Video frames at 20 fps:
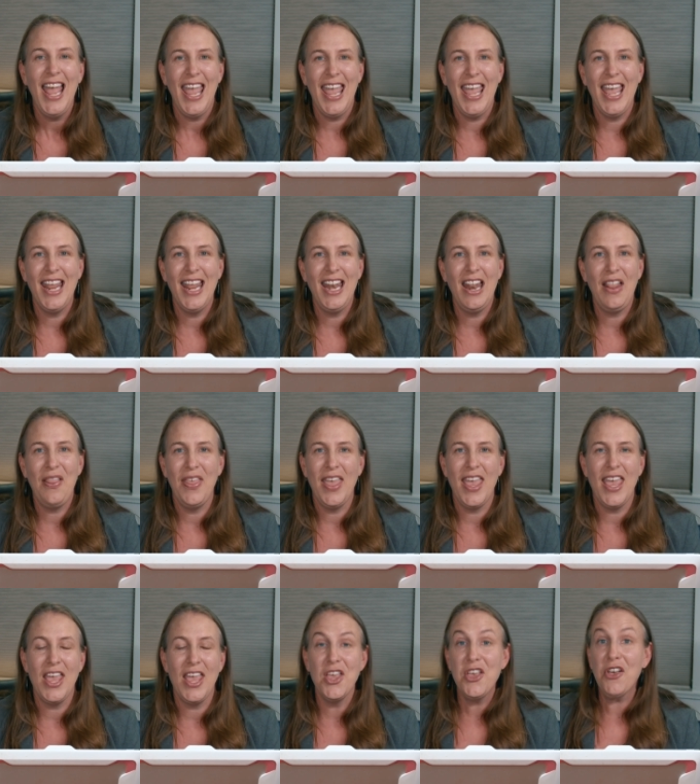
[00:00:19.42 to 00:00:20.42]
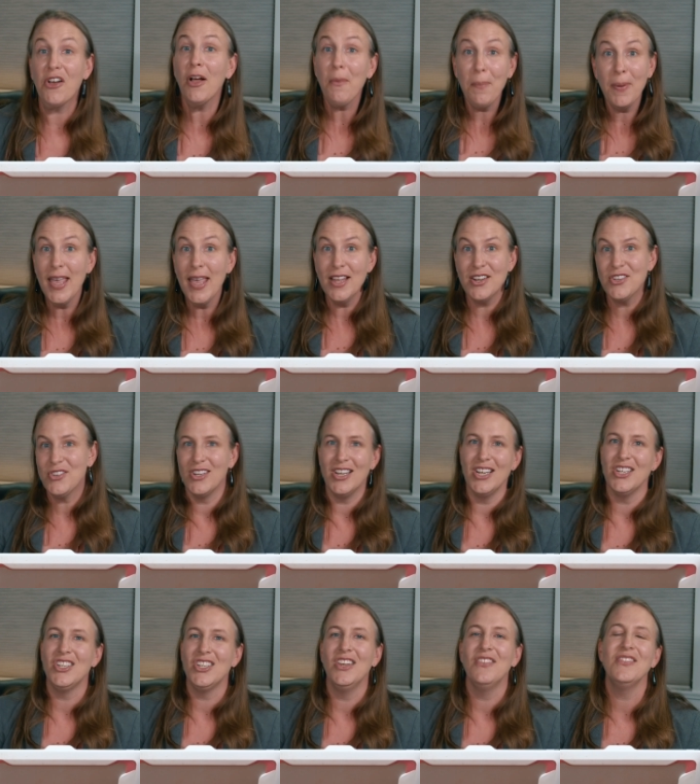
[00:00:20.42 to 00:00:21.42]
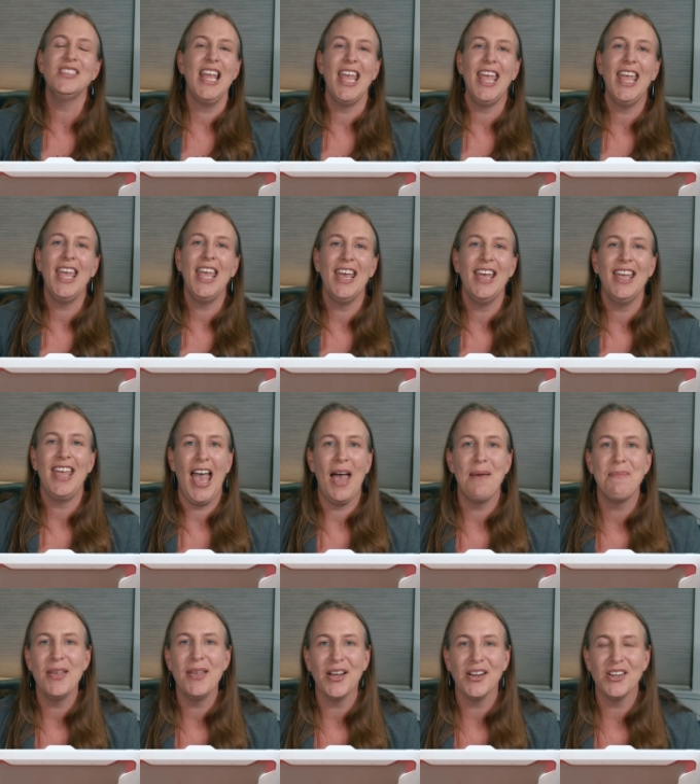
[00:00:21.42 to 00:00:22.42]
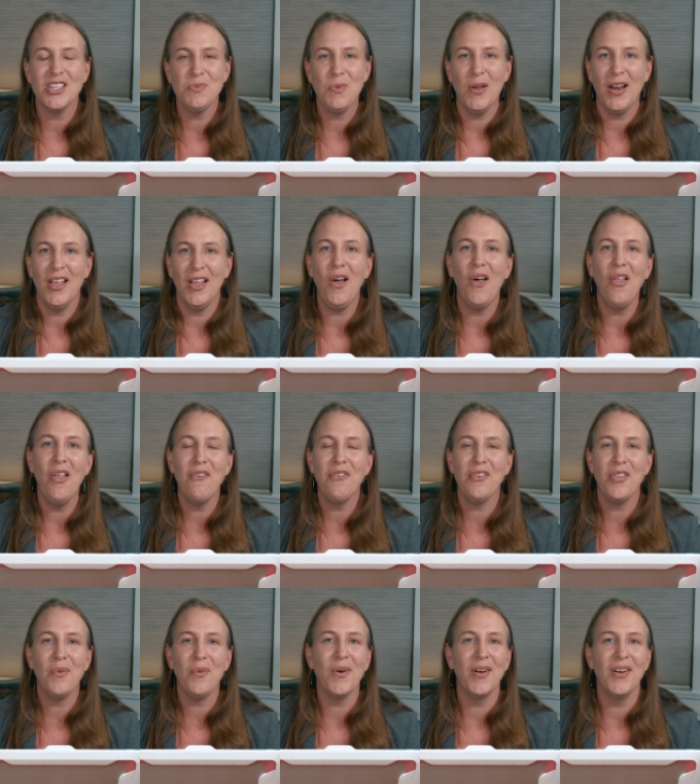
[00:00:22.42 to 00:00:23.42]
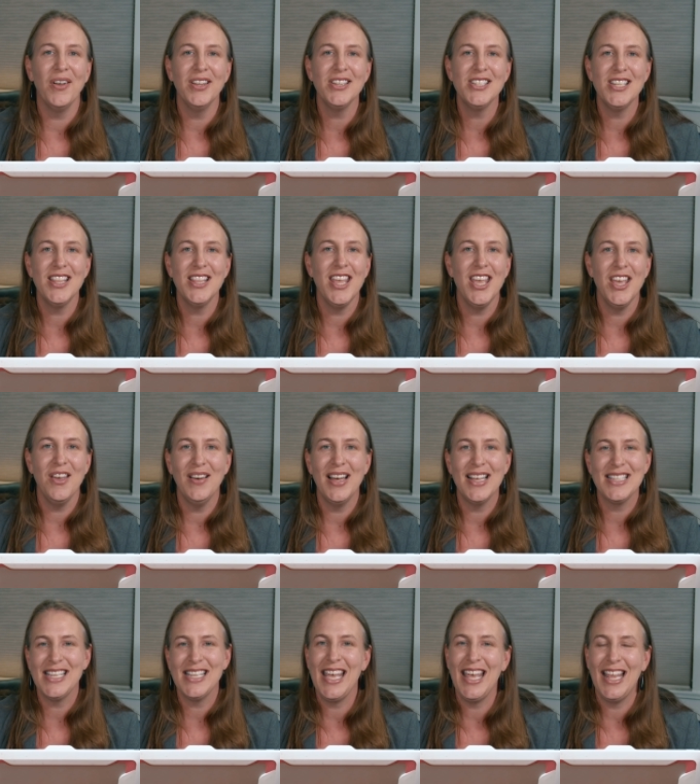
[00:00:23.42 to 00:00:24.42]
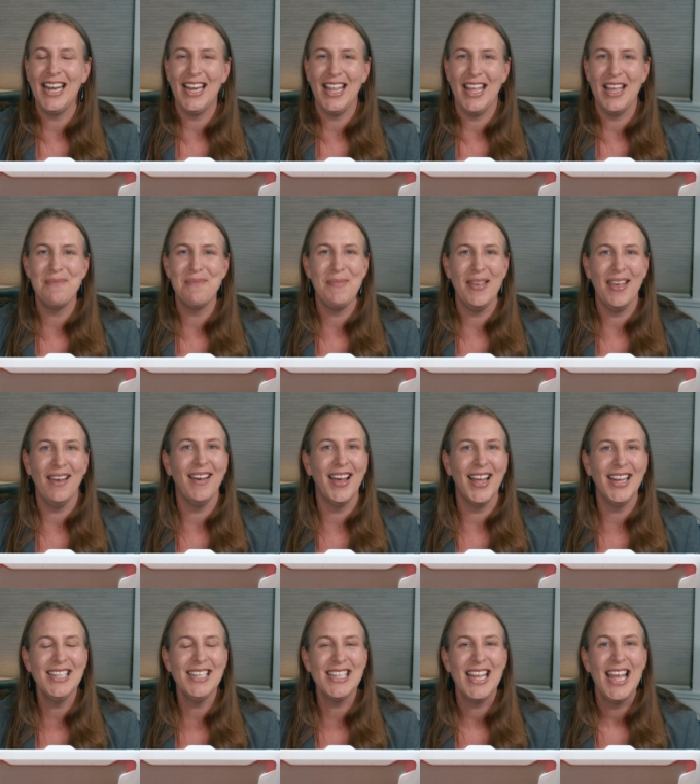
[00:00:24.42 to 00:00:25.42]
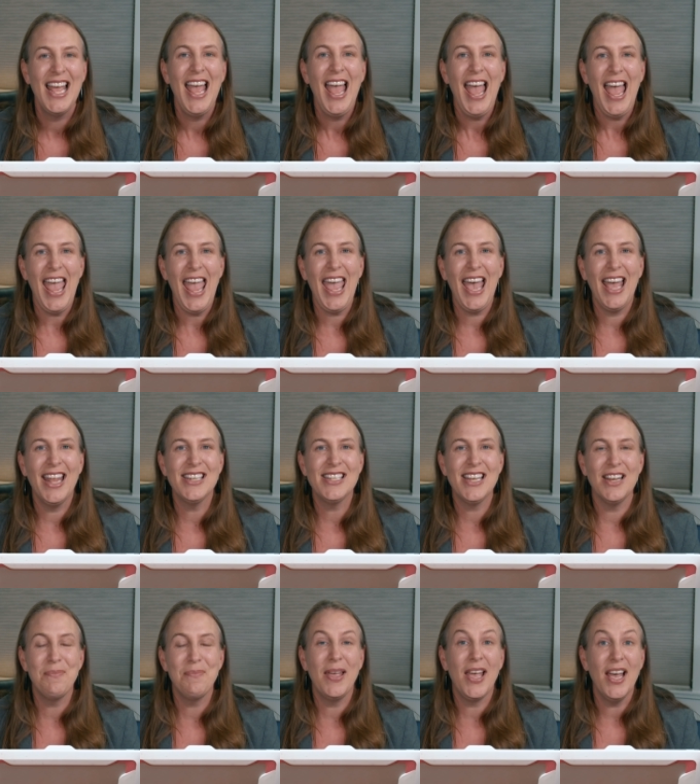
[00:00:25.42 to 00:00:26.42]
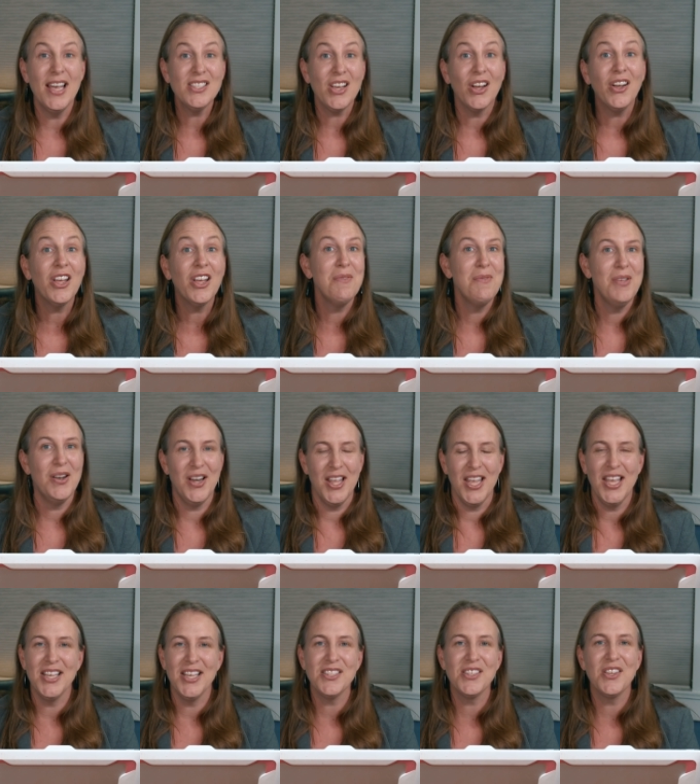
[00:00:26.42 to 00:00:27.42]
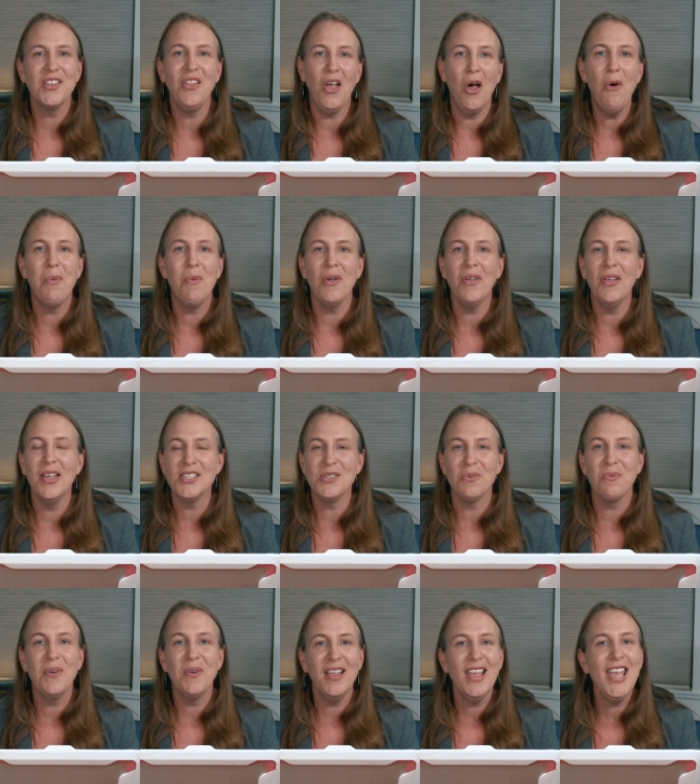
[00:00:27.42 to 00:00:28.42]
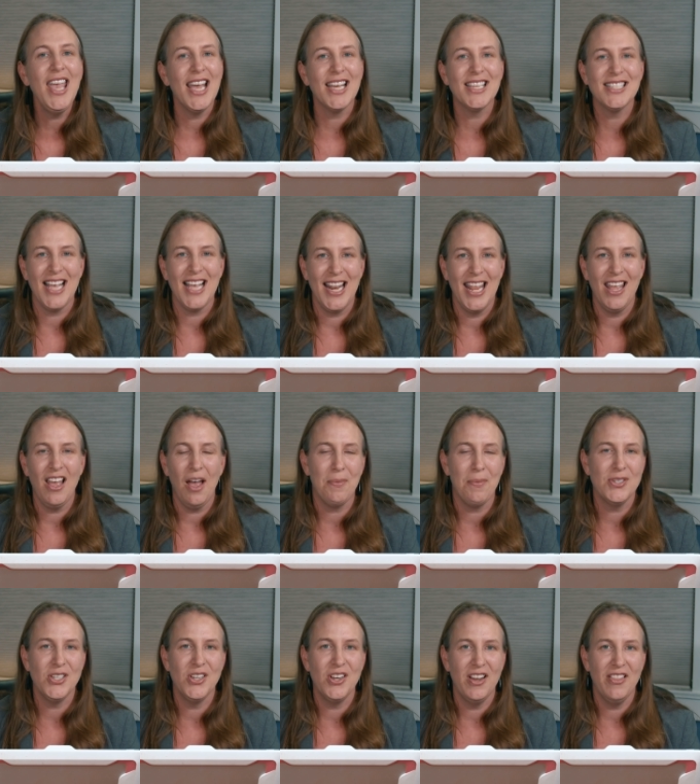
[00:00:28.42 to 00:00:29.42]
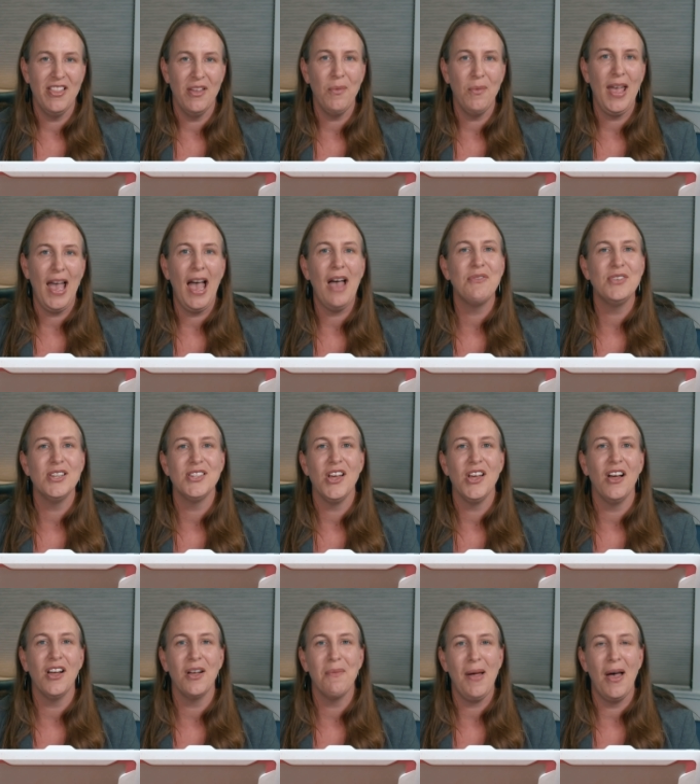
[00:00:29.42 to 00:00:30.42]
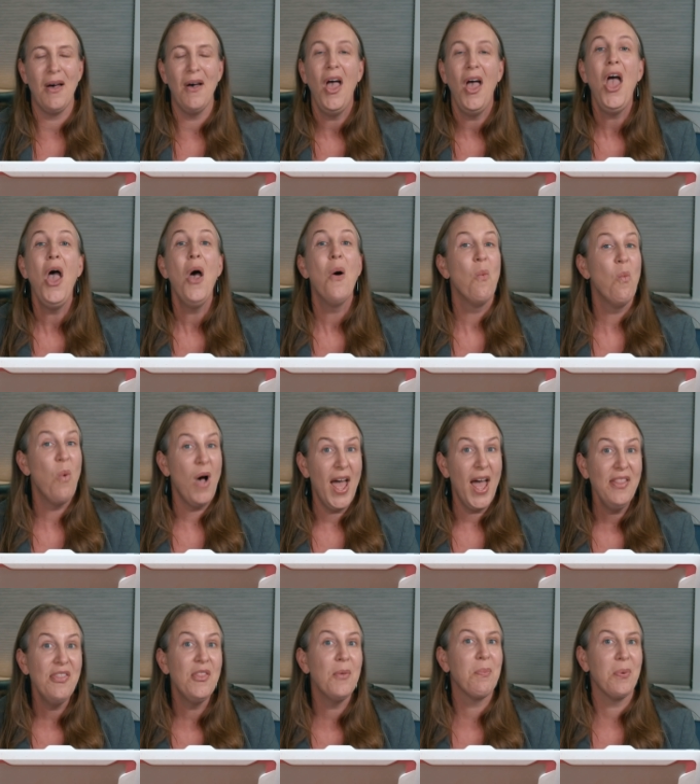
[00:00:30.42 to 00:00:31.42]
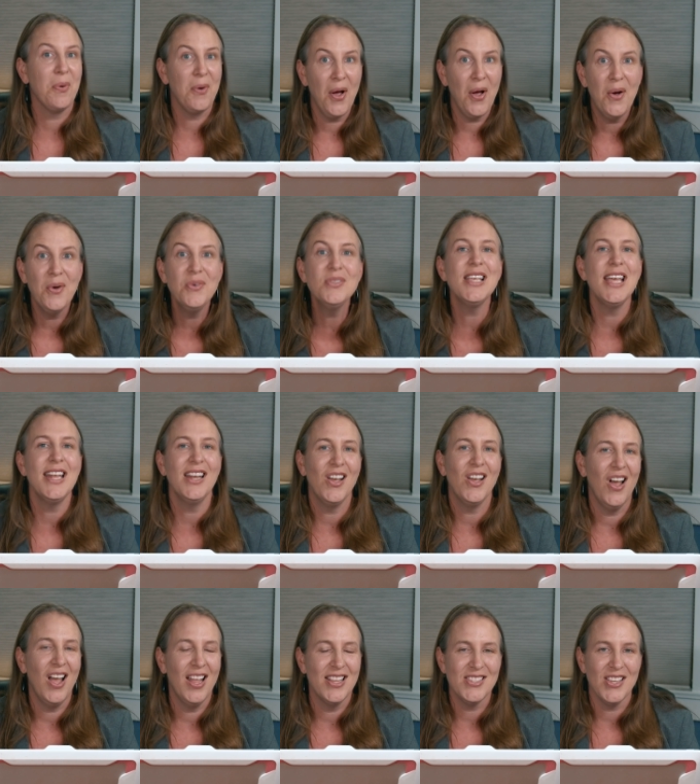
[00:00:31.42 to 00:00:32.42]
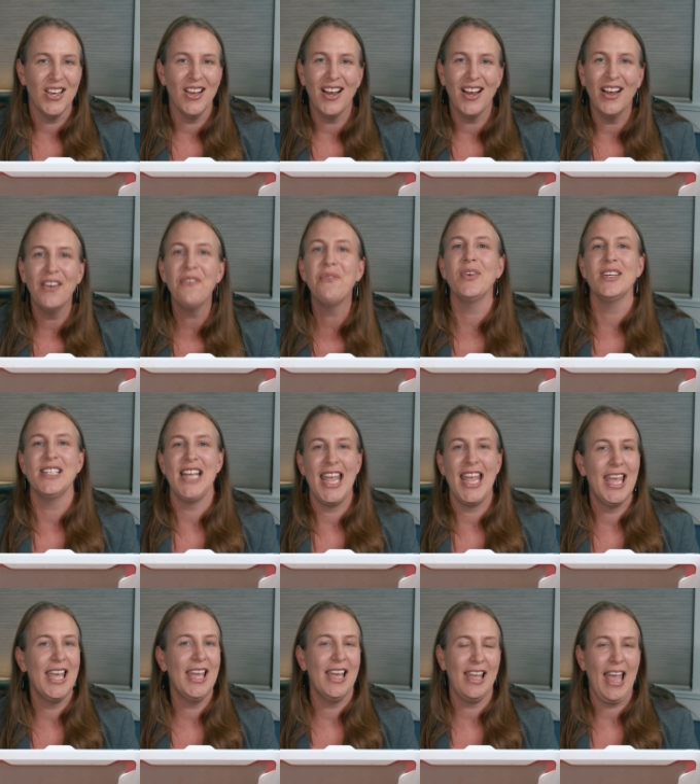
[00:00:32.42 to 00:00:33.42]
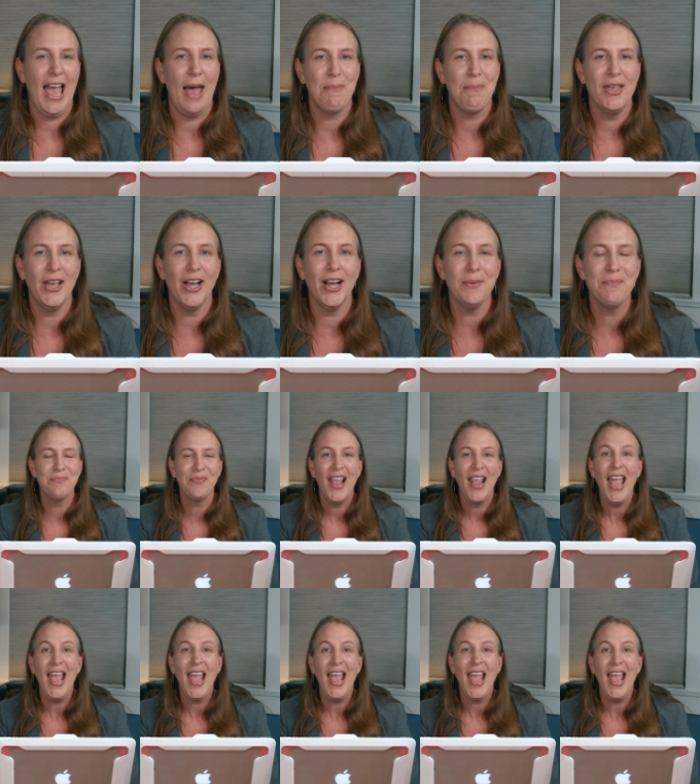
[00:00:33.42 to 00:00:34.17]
in the European tradition of taking a gap year, spreading all over the world to the U S, Canada, and beyond. And because our community is global, it's a really exciting opportunity that we have to talk about what the pros and cons are for taking a gap year.